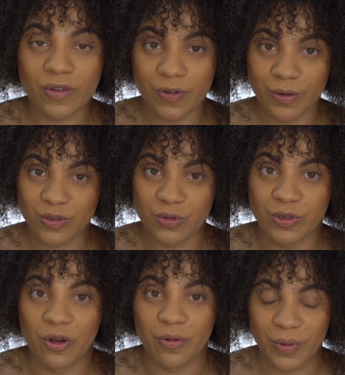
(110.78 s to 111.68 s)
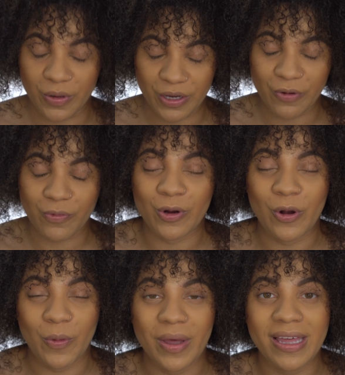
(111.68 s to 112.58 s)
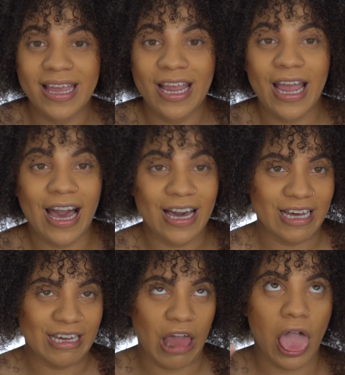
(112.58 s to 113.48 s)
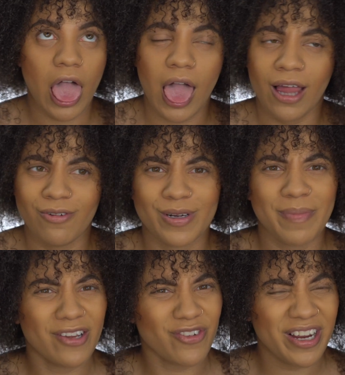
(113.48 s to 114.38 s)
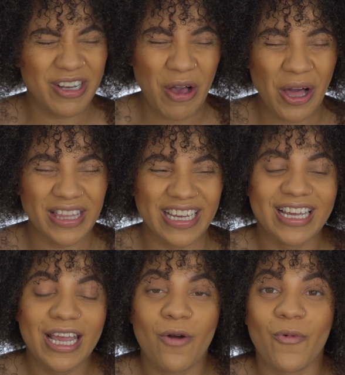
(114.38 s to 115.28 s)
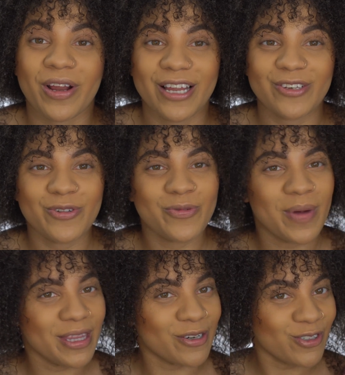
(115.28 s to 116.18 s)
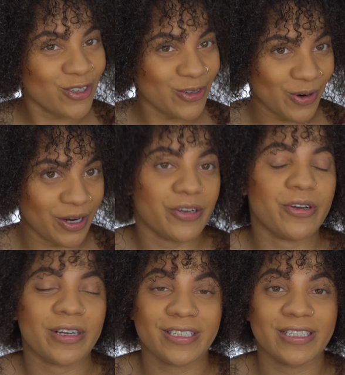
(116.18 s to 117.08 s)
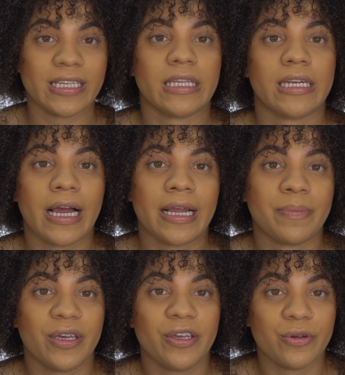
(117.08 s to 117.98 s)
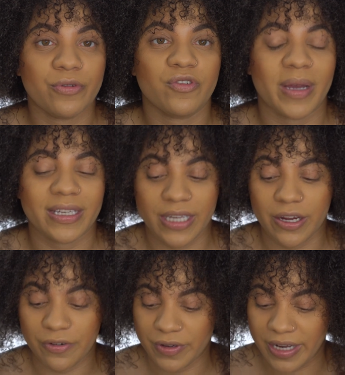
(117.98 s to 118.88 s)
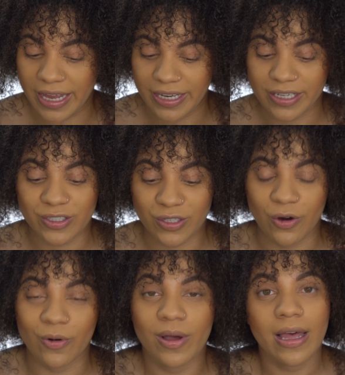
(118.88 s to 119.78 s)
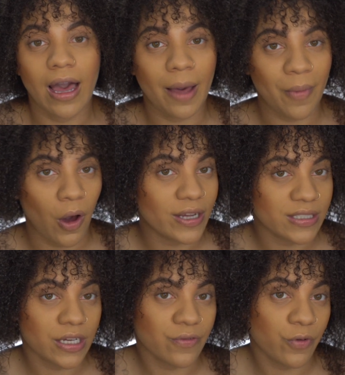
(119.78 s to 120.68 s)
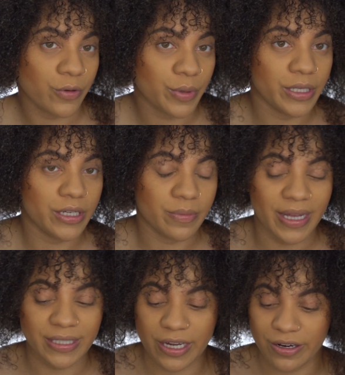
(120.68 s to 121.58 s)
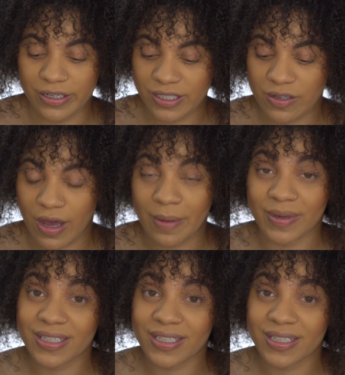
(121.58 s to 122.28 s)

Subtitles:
film studio and beauty room. What am I trying to call it? When I do my little tour, you're going to see that I am a huge mascara fanatic. So I'm always looking for a really good mascara. So I'm